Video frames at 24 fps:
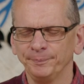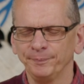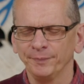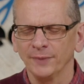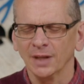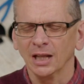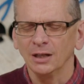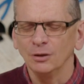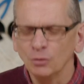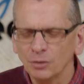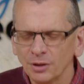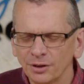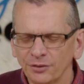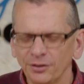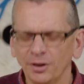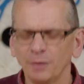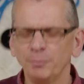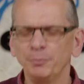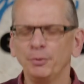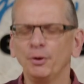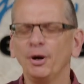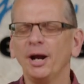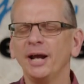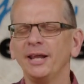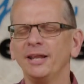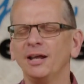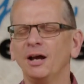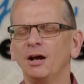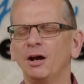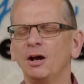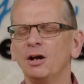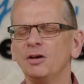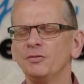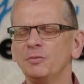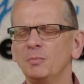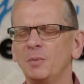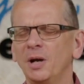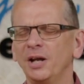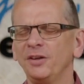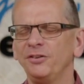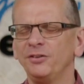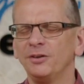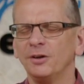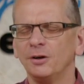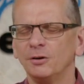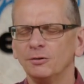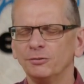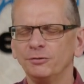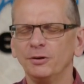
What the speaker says: And Lord, as I pray that over myself,